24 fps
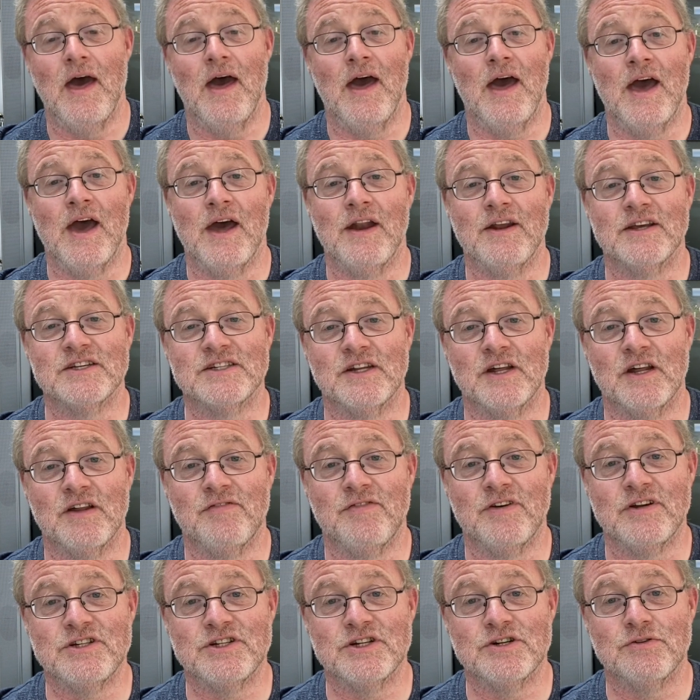And there's another
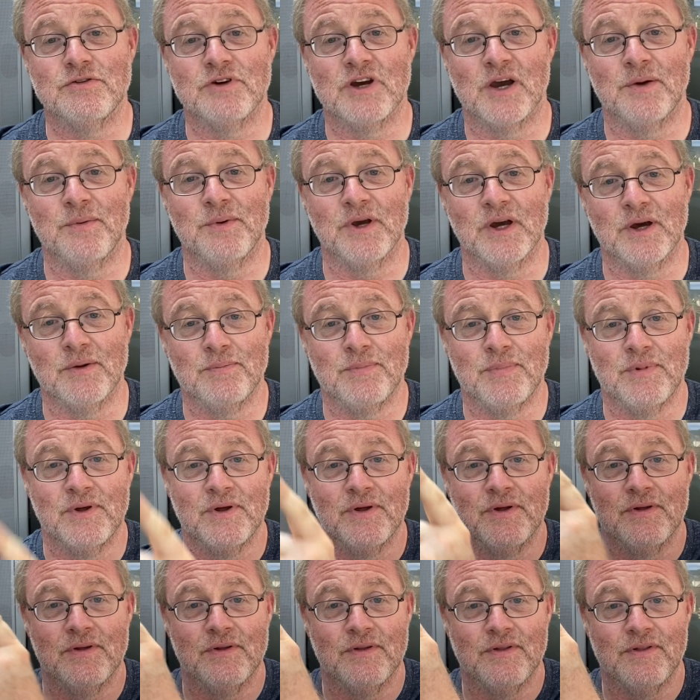video coming up
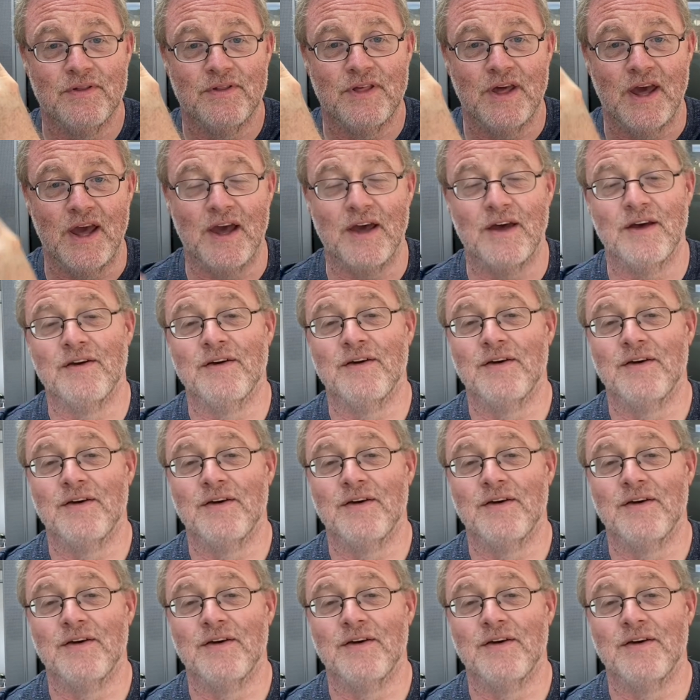there.